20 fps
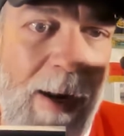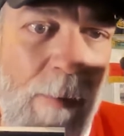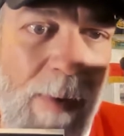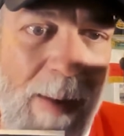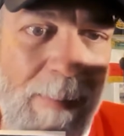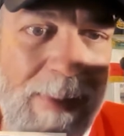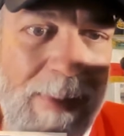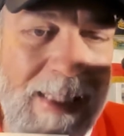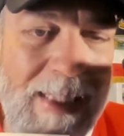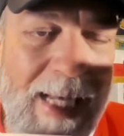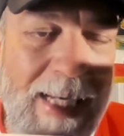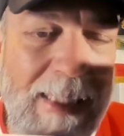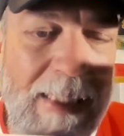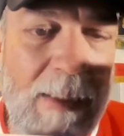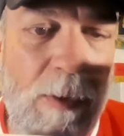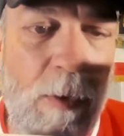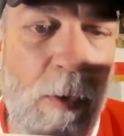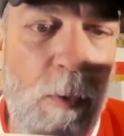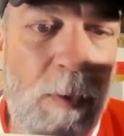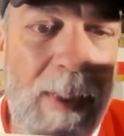website
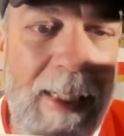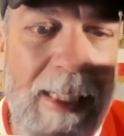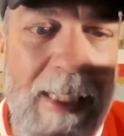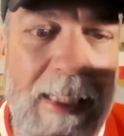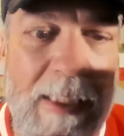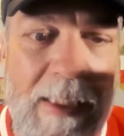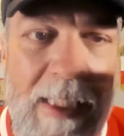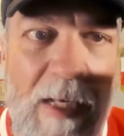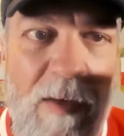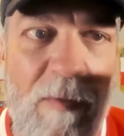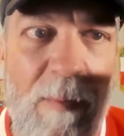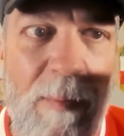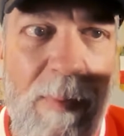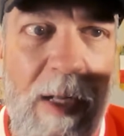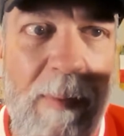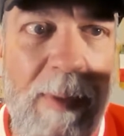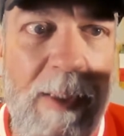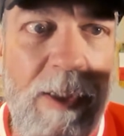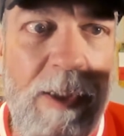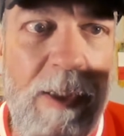only. It's
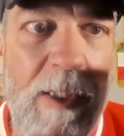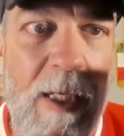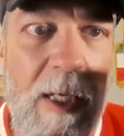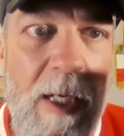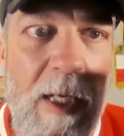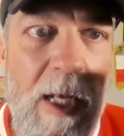self-published.